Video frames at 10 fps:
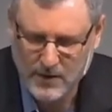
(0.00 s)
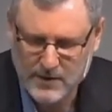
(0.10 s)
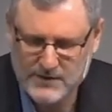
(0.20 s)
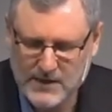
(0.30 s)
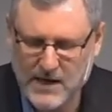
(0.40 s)

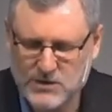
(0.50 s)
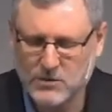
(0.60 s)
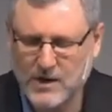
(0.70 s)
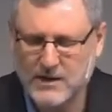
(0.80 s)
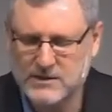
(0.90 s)
say
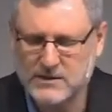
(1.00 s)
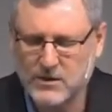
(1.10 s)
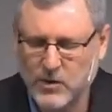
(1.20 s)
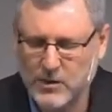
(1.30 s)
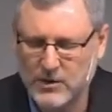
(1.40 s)
to us, that
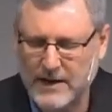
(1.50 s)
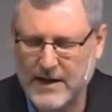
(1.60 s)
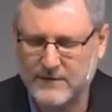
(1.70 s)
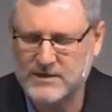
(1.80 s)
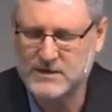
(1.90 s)
we would
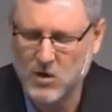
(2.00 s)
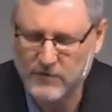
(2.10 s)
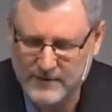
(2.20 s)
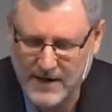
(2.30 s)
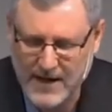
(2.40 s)
have
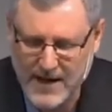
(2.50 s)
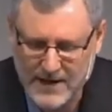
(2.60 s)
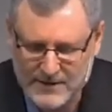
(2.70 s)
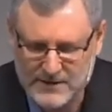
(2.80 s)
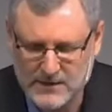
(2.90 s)
soft
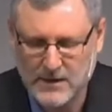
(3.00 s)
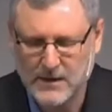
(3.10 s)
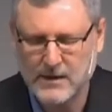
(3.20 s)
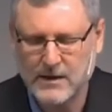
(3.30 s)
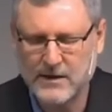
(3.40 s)
hearts,
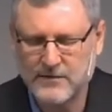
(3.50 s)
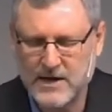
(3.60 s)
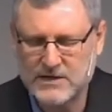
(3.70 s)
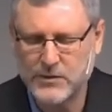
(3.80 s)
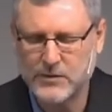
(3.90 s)
even
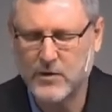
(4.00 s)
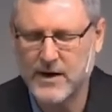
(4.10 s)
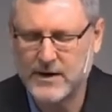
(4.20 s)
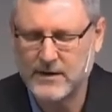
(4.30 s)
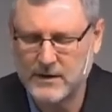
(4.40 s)
as we
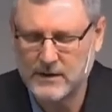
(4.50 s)
read